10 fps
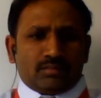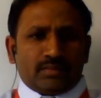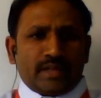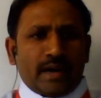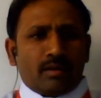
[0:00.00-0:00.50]

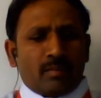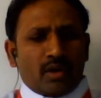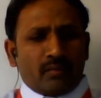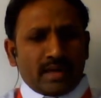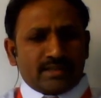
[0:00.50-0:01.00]
that
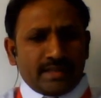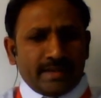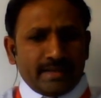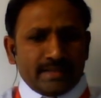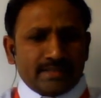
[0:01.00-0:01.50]

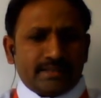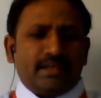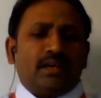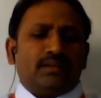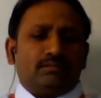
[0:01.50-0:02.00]
manufacturing is
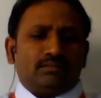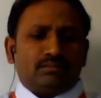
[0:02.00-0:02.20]
done.